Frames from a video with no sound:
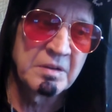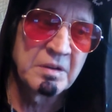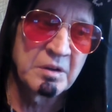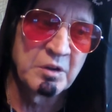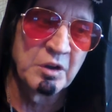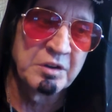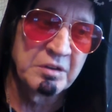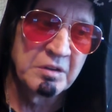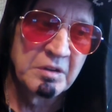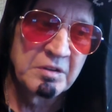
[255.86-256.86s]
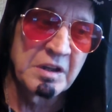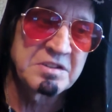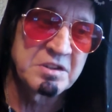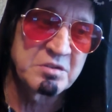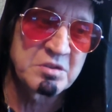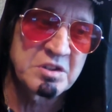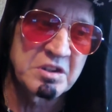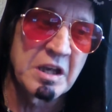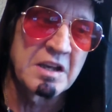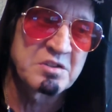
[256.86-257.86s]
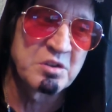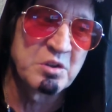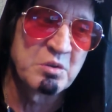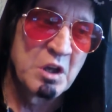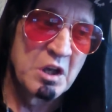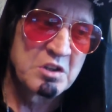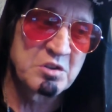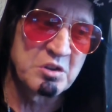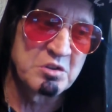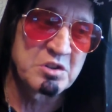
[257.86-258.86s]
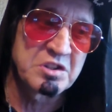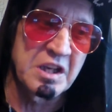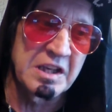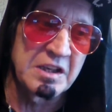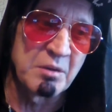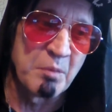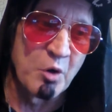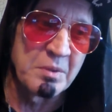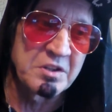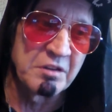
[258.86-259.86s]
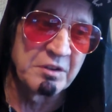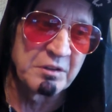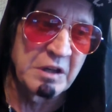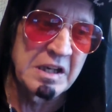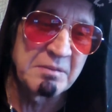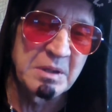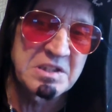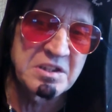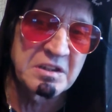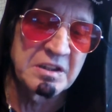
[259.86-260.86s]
Good. That's interesting. Yeah. So you just get in the moment of it, right? Basically.